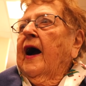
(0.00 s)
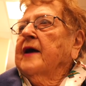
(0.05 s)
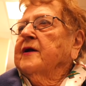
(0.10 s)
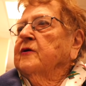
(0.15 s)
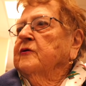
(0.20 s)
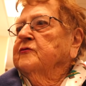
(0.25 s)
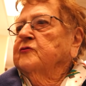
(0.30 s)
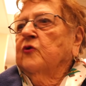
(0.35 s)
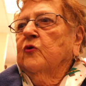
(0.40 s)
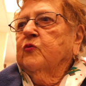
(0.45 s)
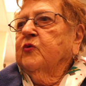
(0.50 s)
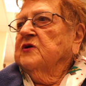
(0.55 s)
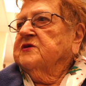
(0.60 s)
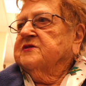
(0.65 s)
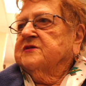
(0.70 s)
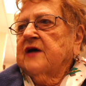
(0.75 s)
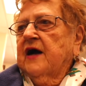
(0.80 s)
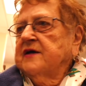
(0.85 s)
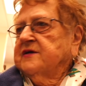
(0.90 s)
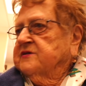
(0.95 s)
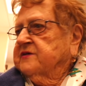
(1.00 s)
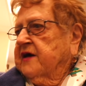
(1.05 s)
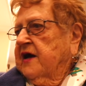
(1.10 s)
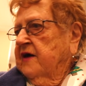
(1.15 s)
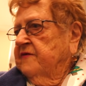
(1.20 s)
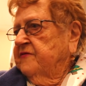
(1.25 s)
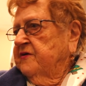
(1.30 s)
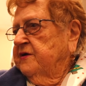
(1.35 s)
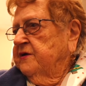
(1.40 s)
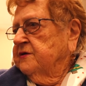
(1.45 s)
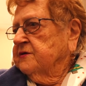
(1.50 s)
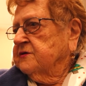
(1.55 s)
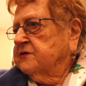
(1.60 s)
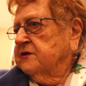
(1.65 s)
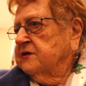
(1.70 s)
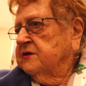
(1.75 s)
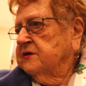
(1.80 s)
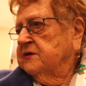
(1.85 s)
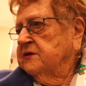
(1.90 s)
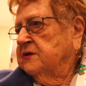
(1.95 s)
I don't know what size Kevin is.
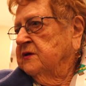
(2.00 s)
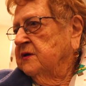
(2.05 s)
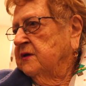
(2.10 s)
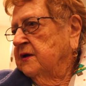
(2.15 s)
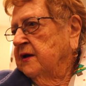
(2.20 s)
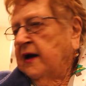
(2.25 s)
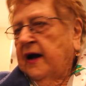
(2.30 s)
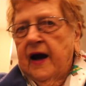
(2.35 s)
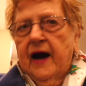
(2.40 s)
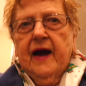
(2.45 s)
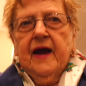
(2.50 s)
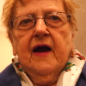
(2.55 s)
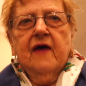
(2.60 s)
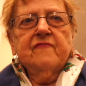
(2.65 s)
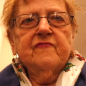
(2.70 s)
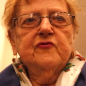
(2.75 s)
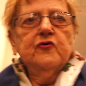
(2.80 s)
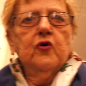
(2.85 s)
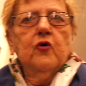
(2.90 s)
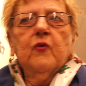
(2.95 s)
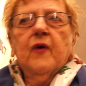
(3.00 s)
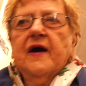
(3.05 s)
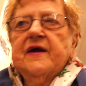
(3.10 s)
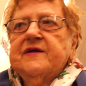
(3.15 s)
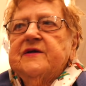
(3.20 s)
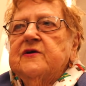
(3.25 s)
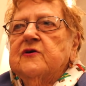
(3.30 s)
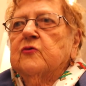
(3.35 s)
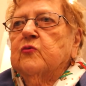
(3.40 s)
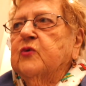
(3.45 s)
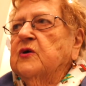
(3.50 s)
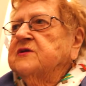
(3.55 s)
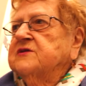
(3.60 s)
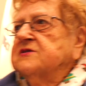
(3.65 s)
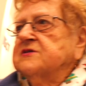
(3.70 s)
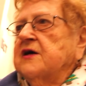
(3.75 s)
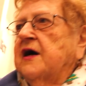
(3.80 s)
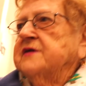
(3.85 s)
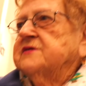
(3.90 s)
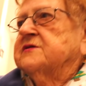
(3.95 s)
I have no idea what
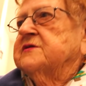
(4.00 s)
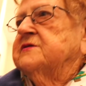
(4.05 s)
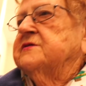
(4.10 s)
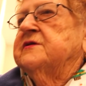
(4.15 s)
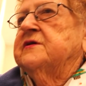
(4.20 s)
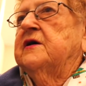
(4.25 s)
size is